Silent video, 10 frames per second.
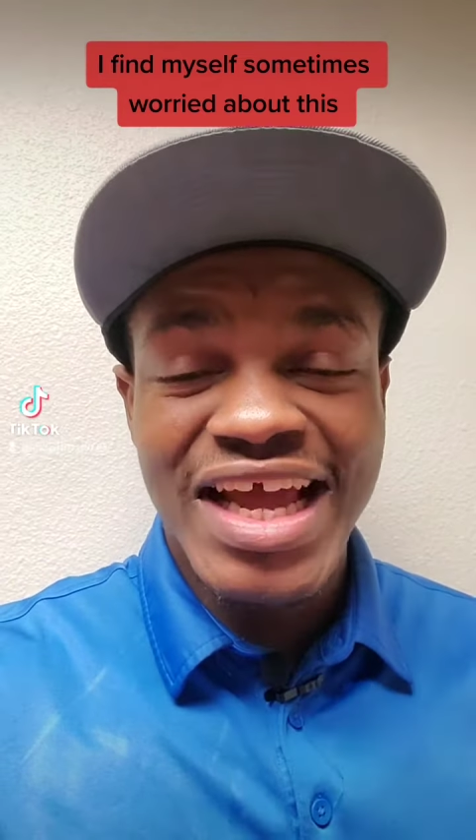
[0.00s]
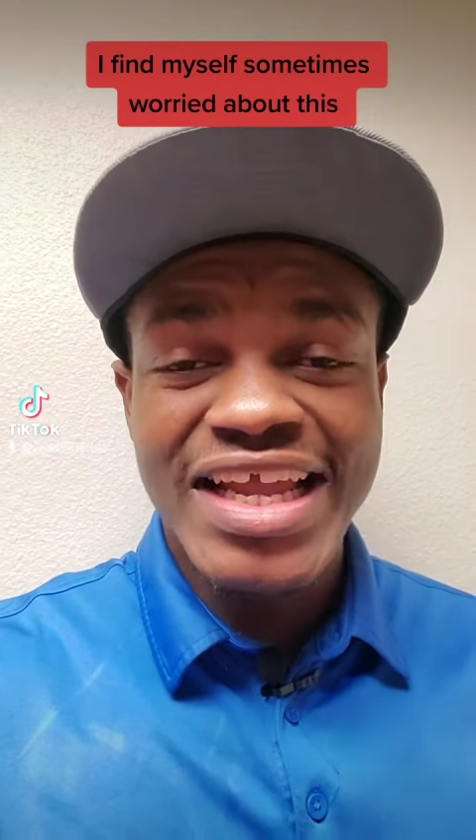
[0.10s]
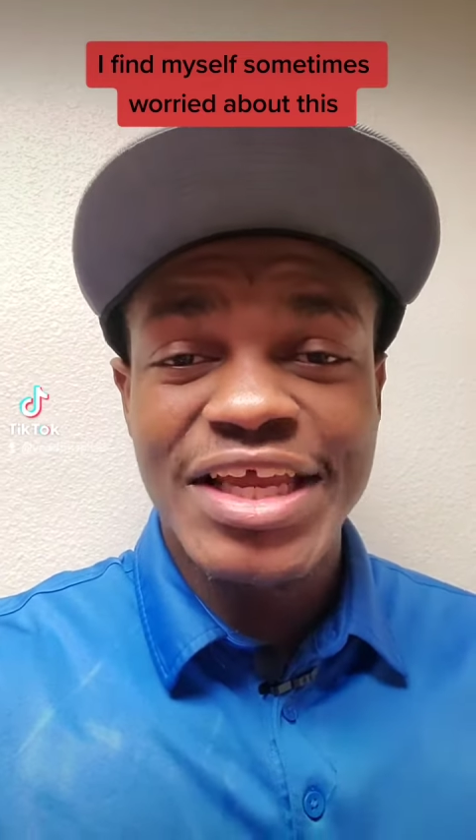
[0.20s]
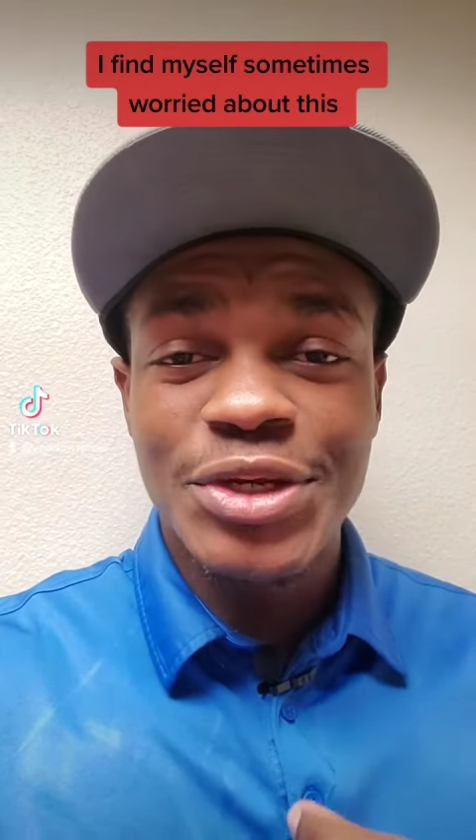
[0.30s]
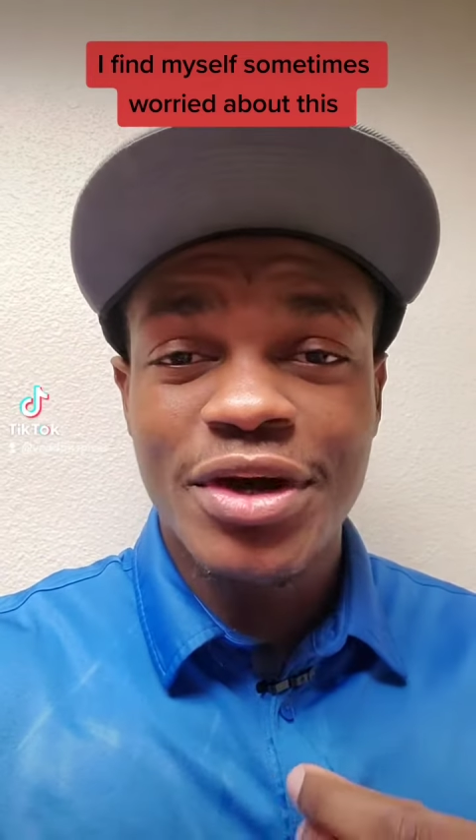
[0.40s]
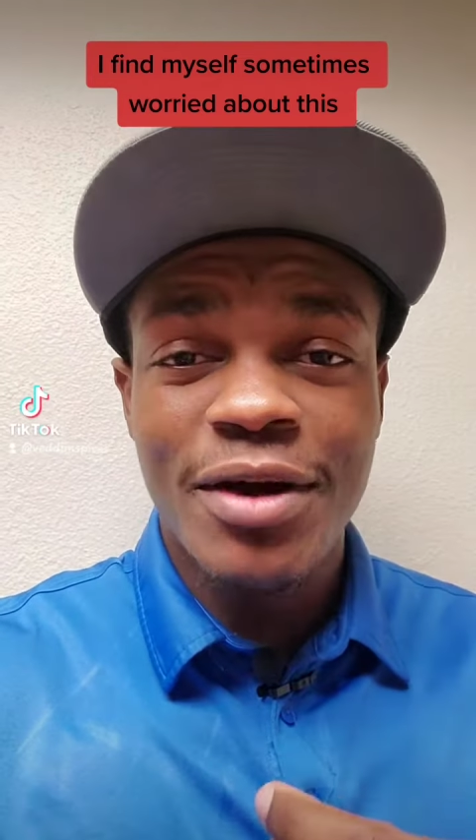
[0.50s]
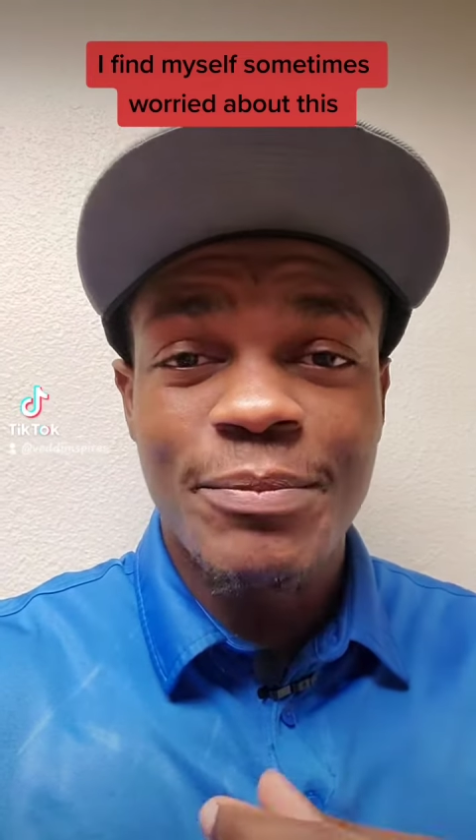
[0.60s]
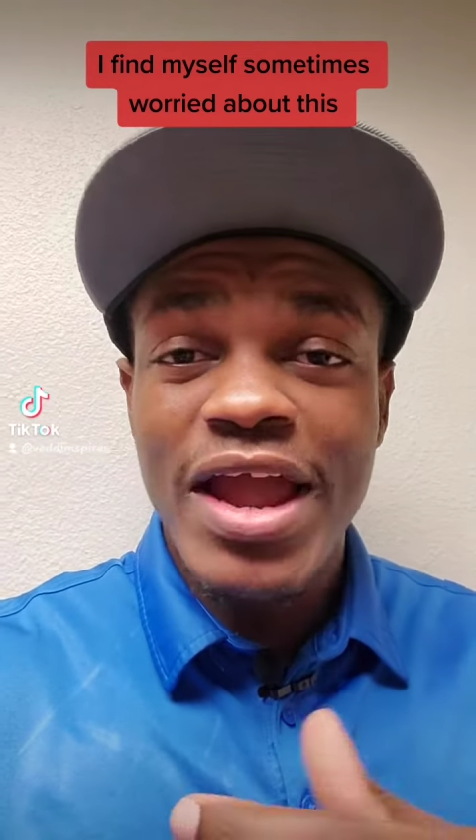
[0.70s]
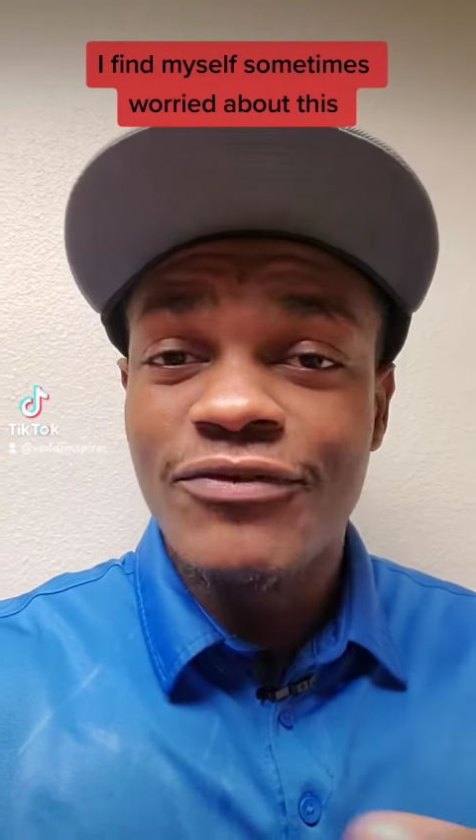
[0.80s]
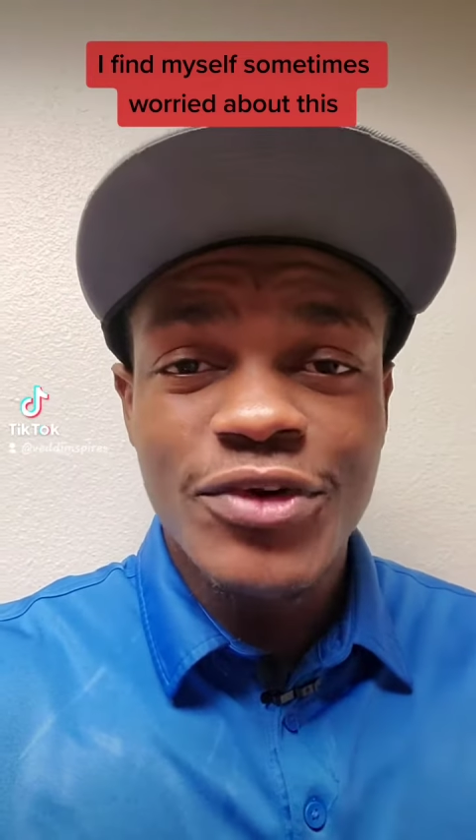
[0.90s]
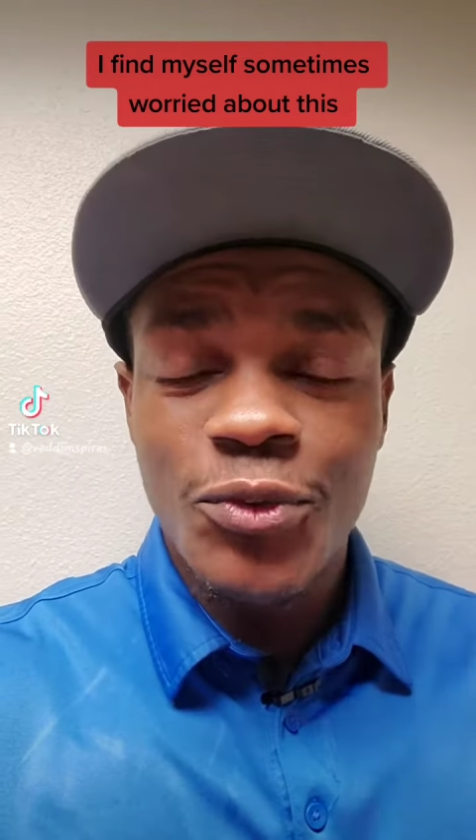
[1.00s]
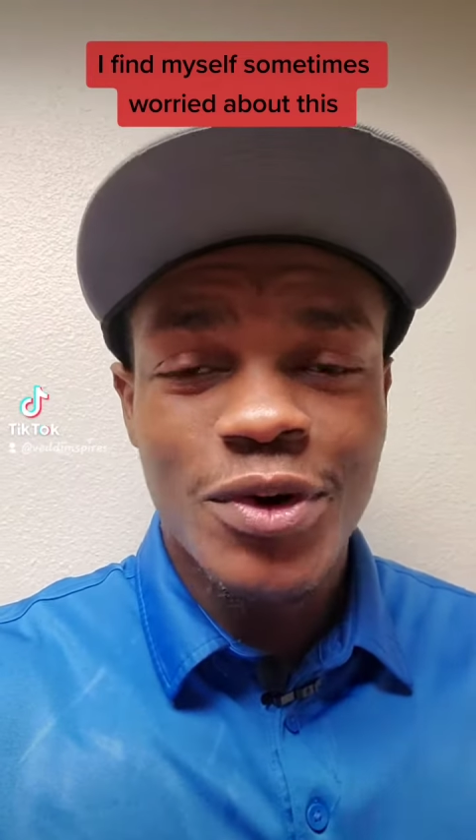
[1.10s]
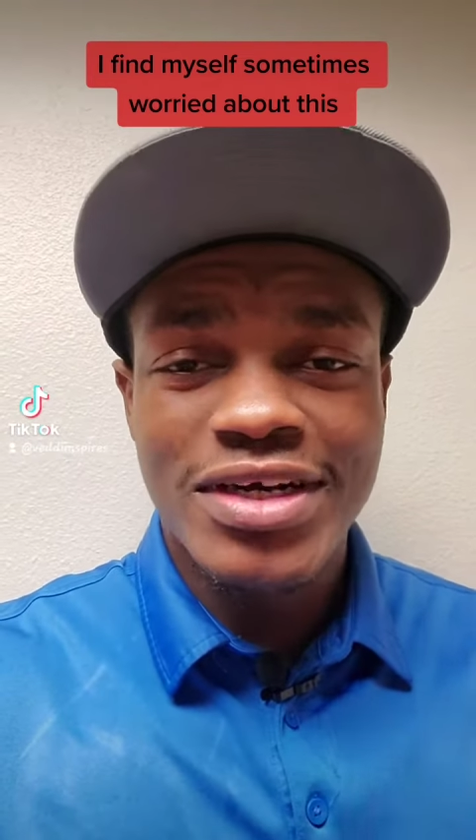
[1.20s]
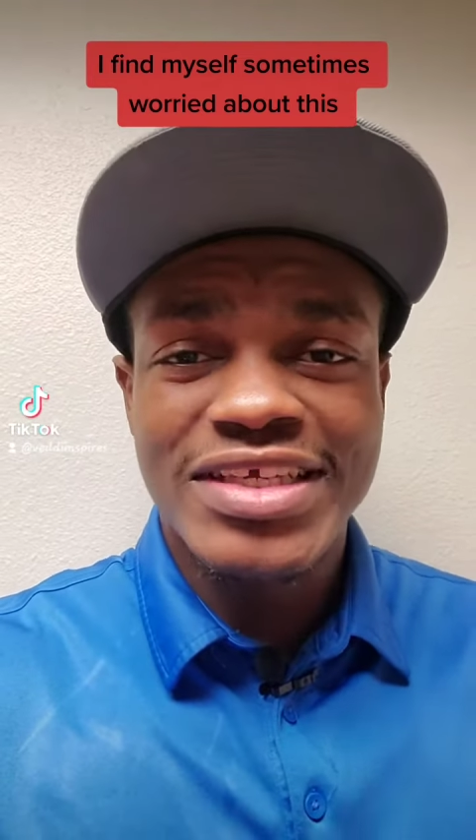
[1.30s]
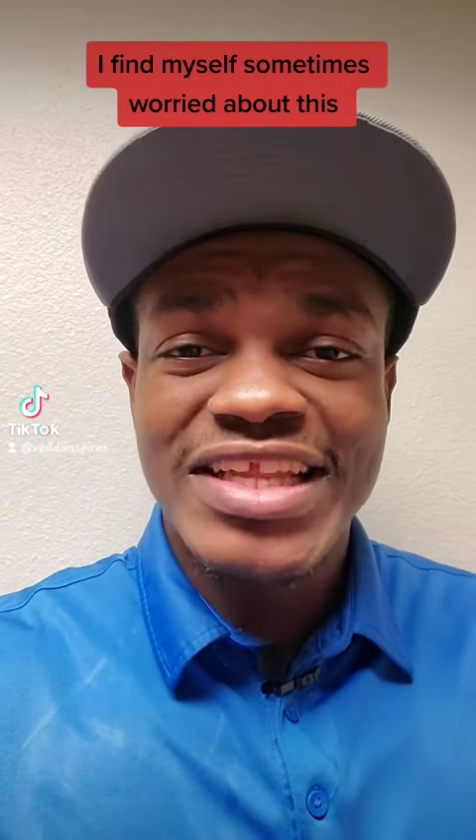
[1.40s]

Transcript: I cannot help everyone,